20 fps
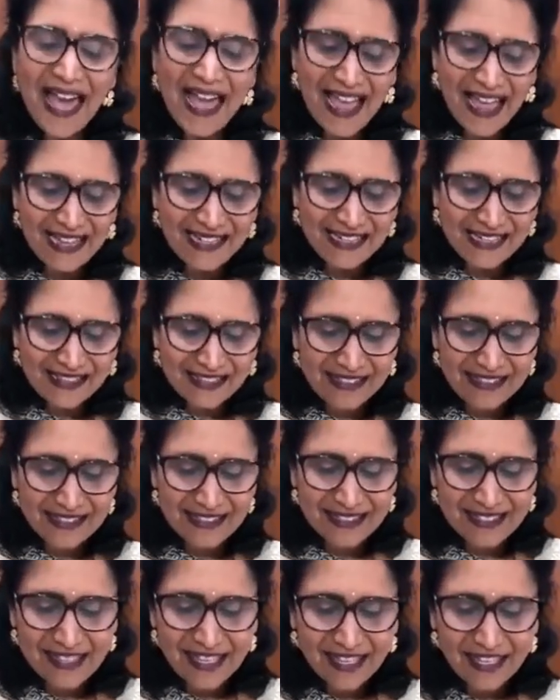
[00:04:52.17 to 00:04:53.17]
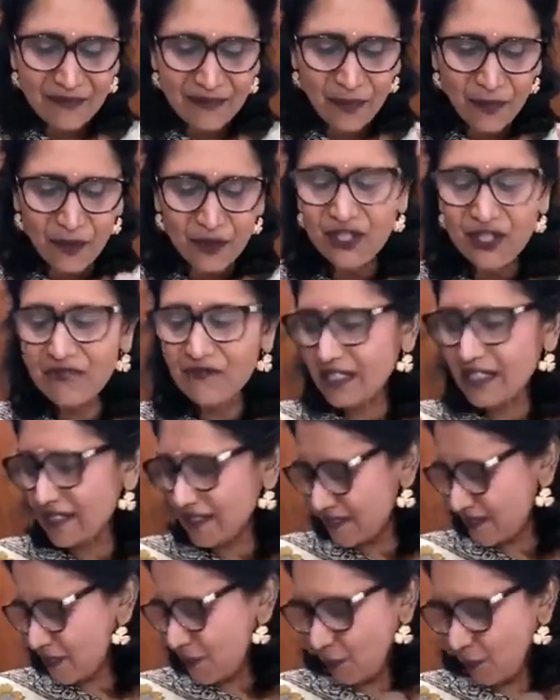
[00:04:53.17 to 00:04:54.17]
And the second portion, which
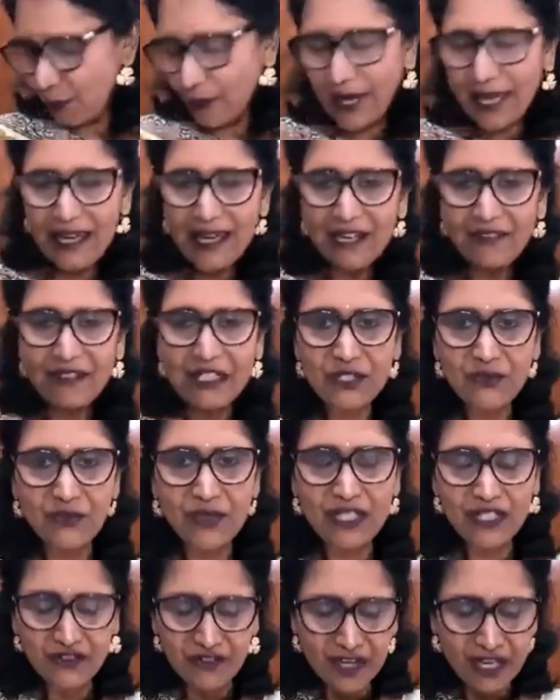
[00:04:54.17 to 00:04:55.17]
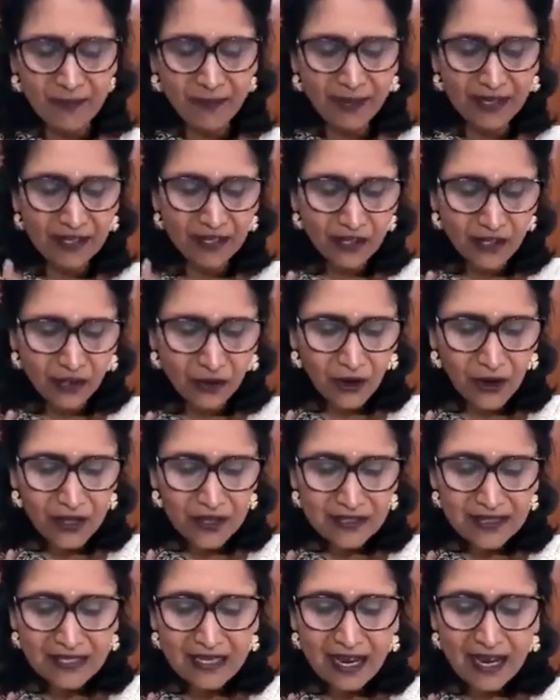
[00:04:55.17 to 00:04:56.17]
is the veil, which we drape
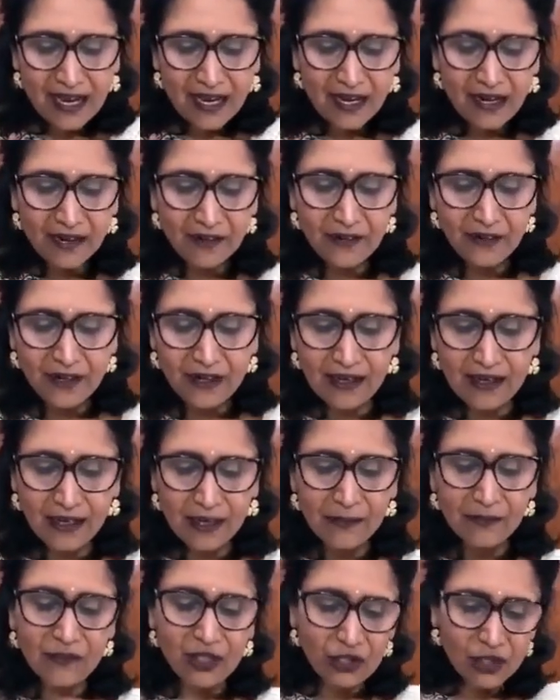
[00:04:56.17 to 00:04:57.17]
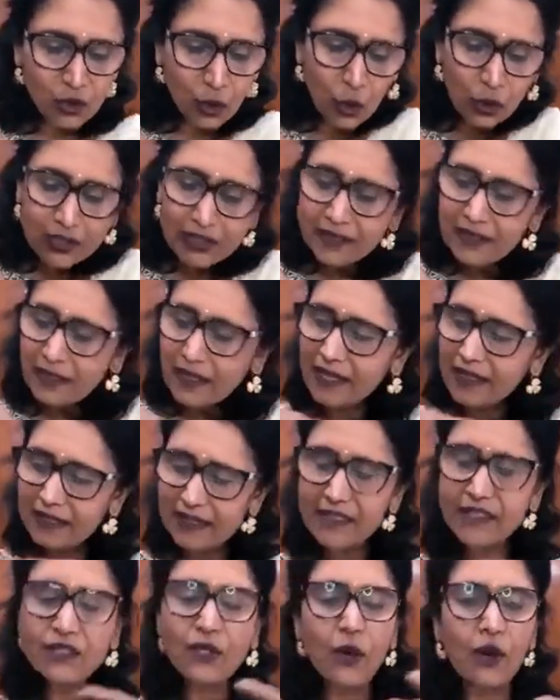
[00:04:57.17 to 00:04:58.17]
across our shoulder,
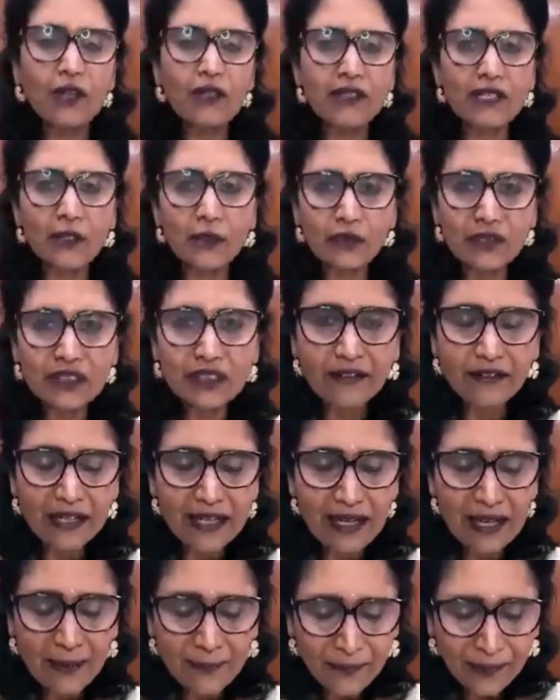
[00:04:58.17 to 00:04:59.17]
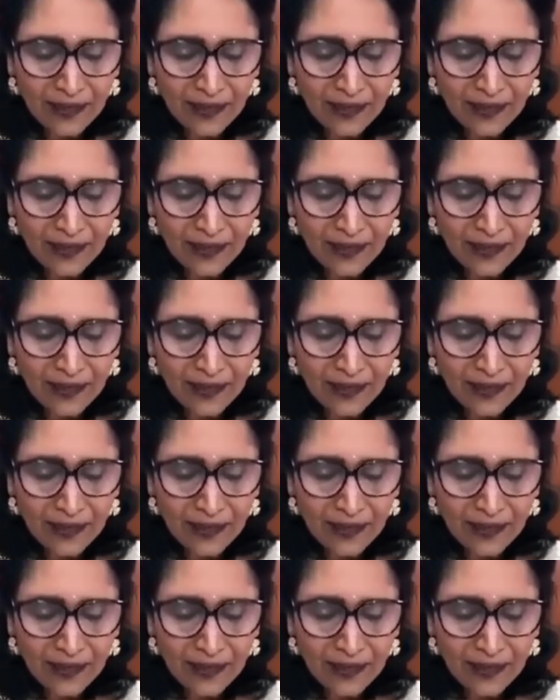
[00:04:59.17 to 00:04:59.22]
it's called the Uttariya.